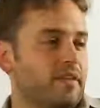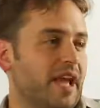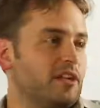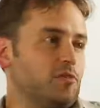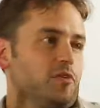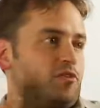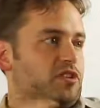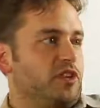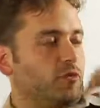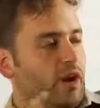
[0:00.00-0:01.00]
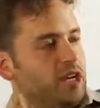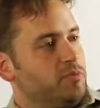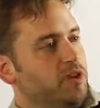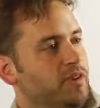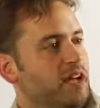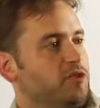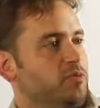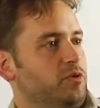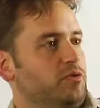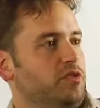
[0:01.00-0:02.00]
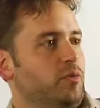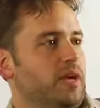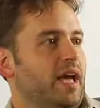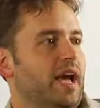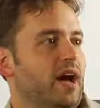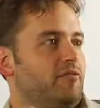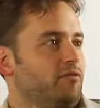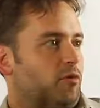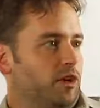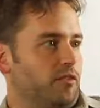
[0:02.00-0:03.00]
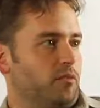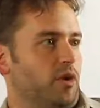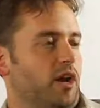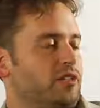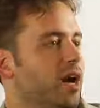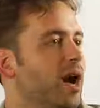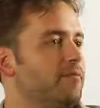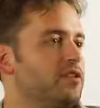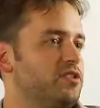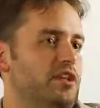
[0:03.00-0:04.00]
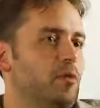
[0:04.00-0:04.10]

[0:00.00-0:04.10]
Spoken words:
attributes and the arrangement of attributes that we have for a given product. Obviously,